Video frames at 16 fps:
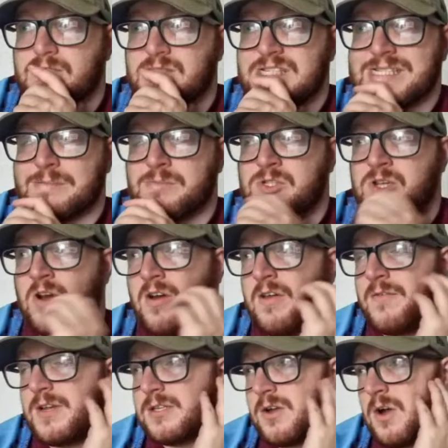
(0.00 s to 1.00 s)
I'm sorry if
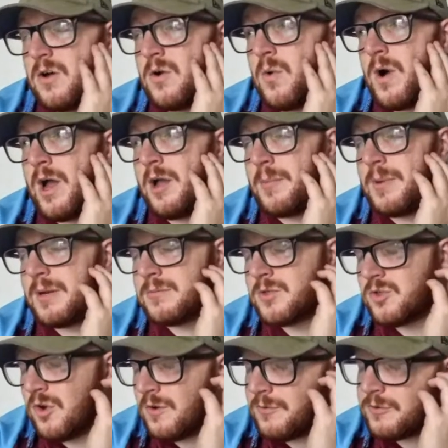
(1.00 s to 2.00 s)
it's gone quiet, but I'm
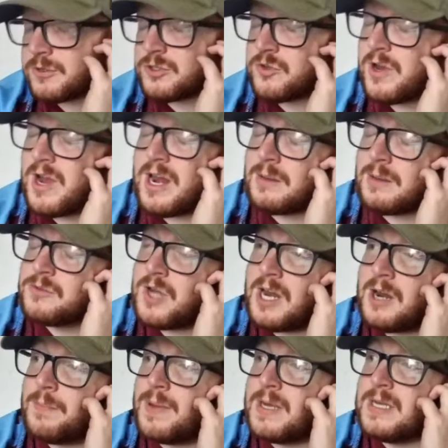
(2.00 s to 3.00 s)
so frustrated. I'm trying
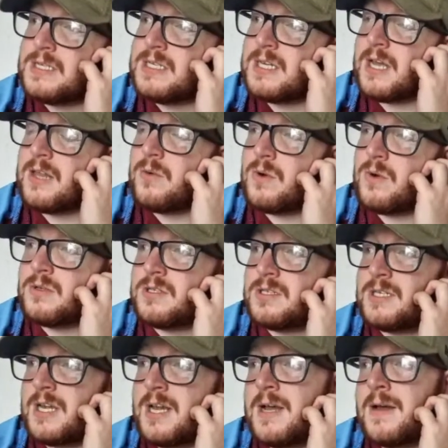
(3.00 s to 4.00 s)
to piece together what to
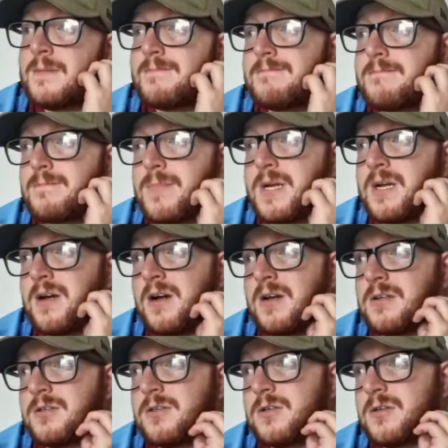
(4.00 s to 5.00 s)
say
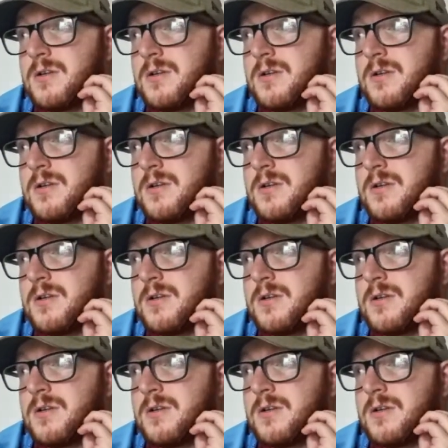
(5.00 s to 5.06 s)
because